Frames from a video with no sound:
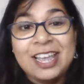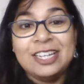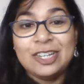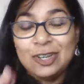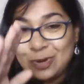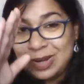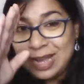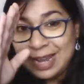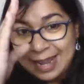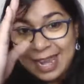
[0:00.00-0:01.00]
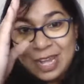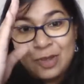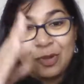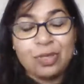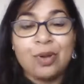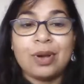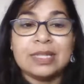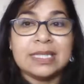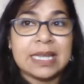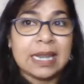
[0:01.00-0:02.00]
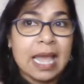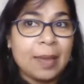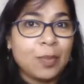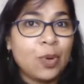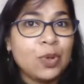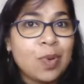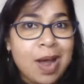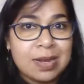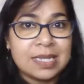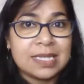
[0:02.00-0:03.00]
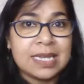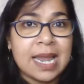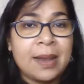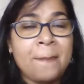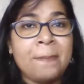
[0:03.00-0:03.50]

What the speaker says: till you don't align your thoughts that I'm going to understand